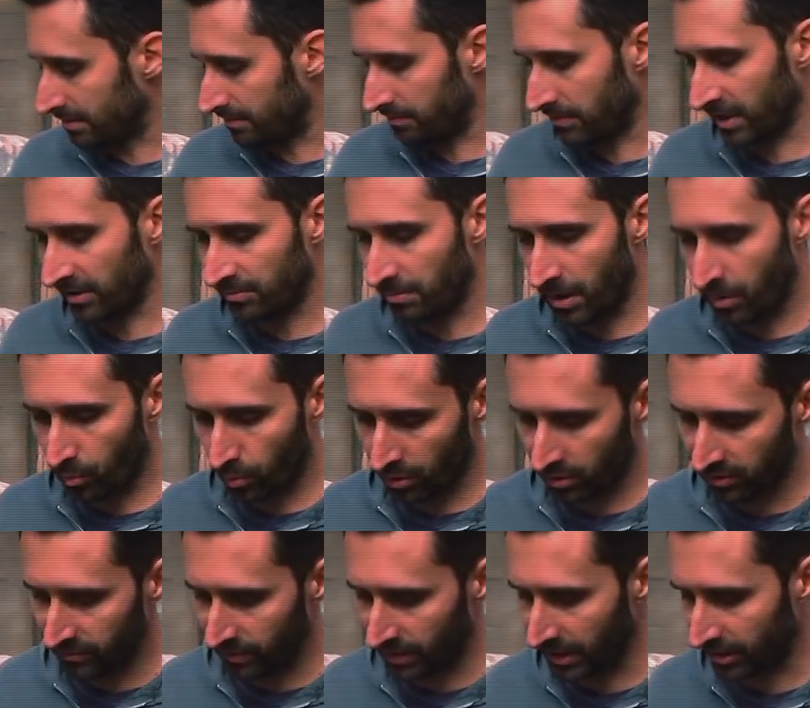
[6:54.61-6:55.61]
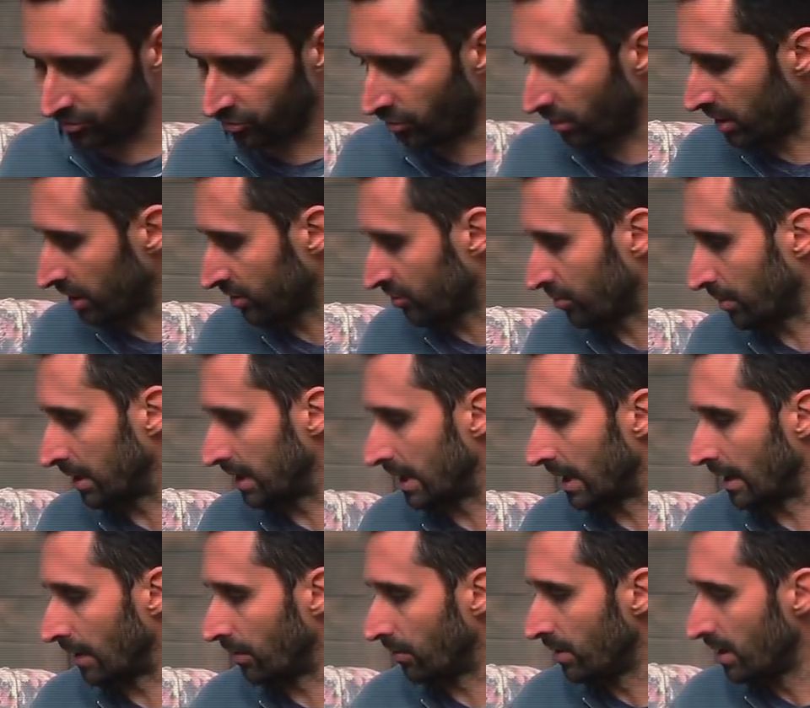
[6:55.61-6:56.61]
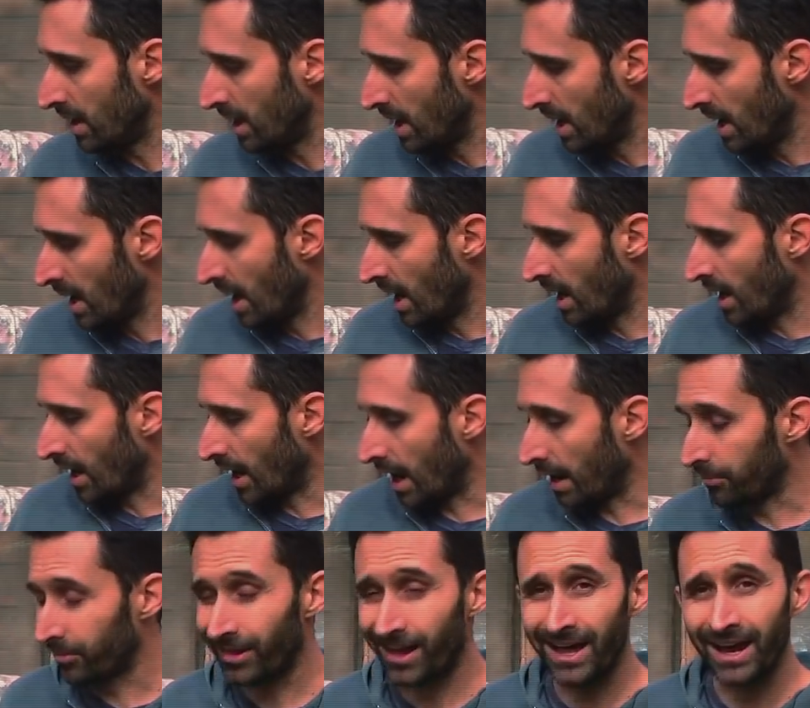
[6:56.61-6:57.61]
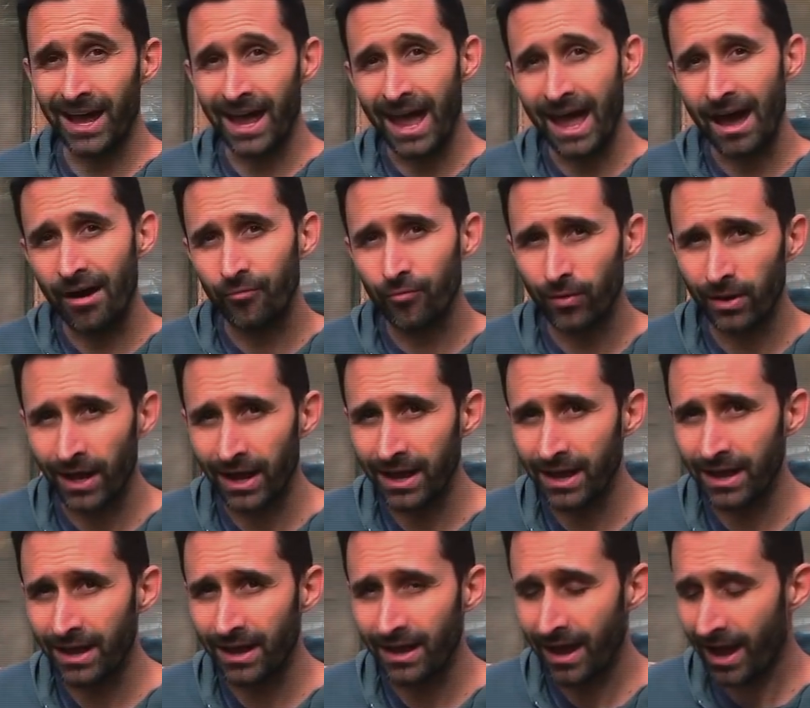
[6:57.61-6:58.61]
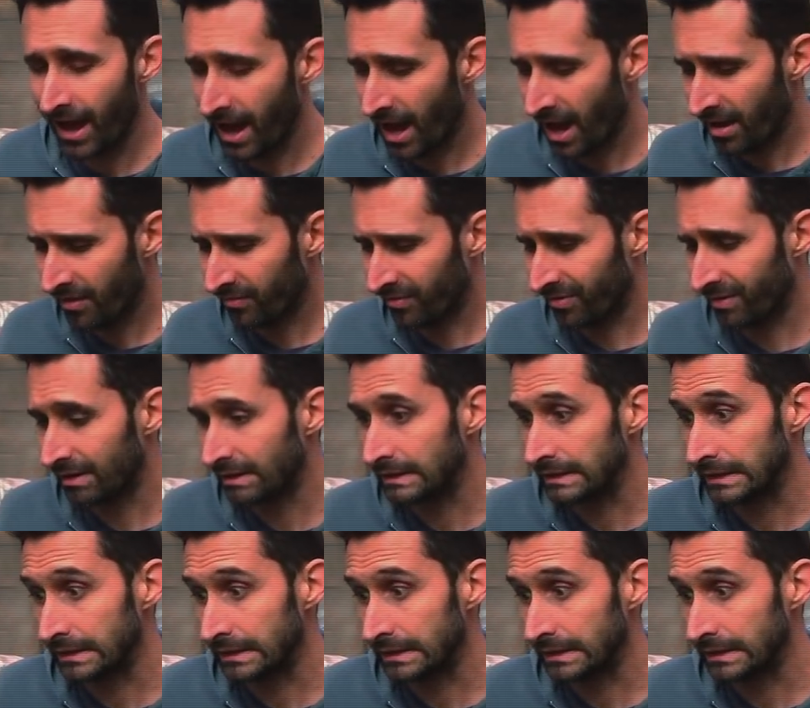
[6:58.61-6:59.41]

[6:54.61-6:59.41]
That's my world of electronics right now. I'm glad I have what I have.